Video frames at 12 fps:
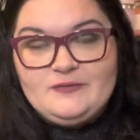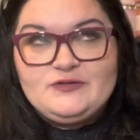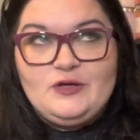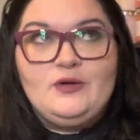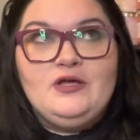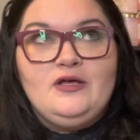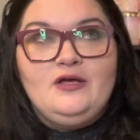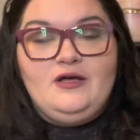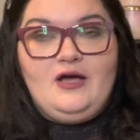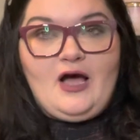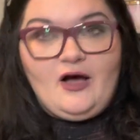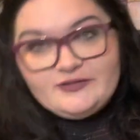So
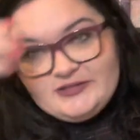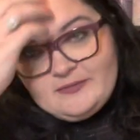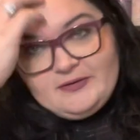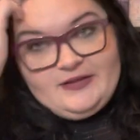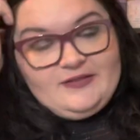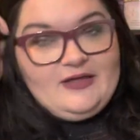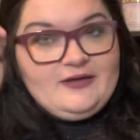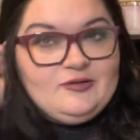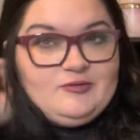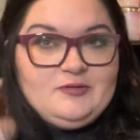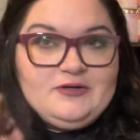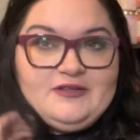ultimately that could
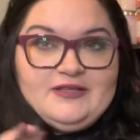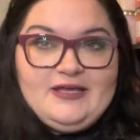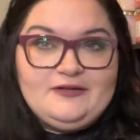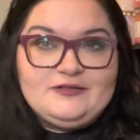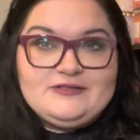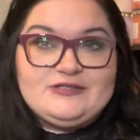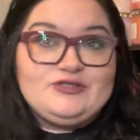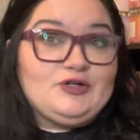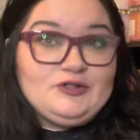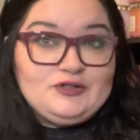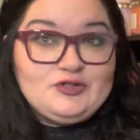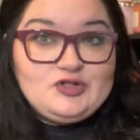be one of the candles that
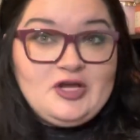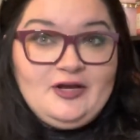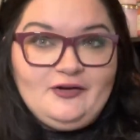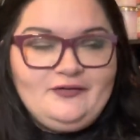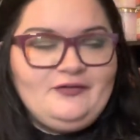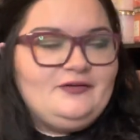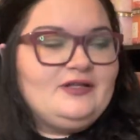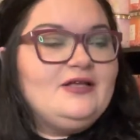started this channel